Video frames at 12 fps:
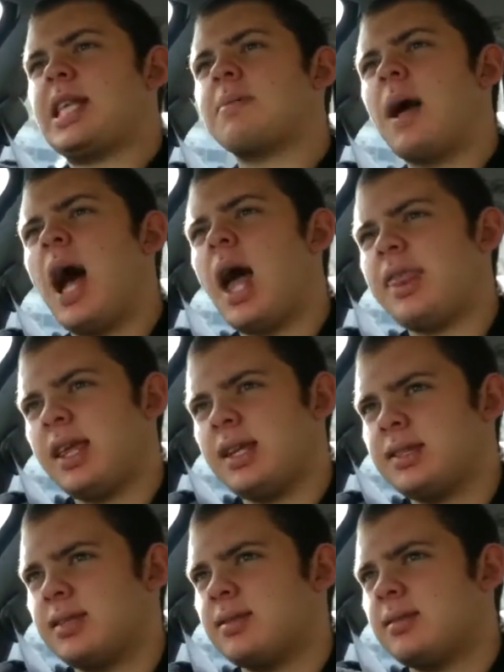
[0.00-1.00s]
I think
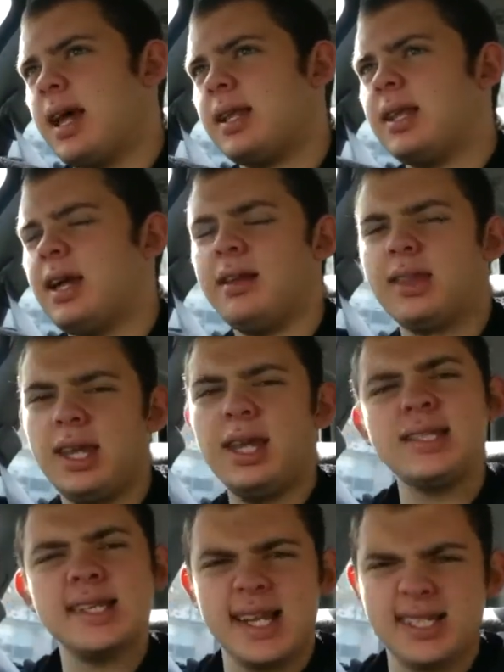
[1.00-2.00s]
it's that now. The
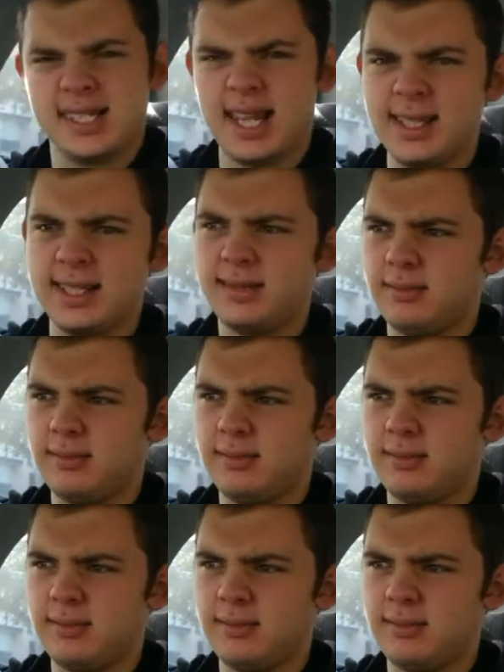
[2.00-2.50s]
internet said.